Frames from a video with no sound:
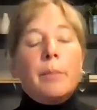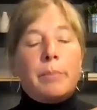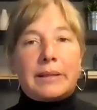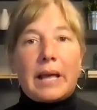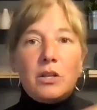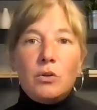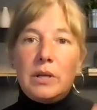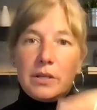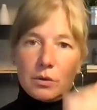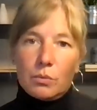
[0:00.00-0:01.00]
but then you
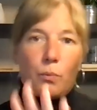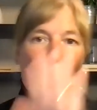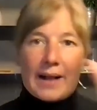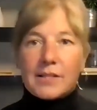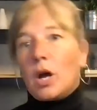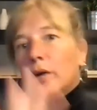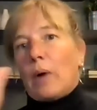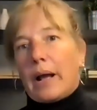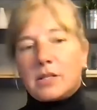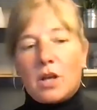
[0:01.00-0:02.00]
need to wax on,
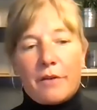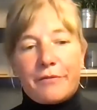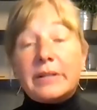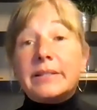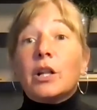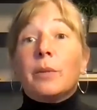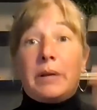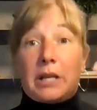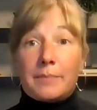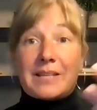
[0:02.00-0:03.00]
wax off until it
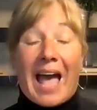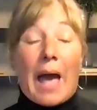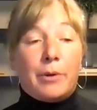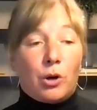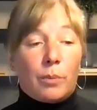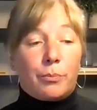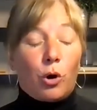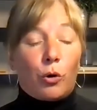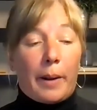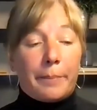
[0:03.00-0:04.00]
becomes a habit or a
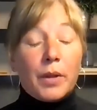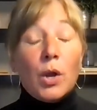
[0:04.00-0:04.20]
program.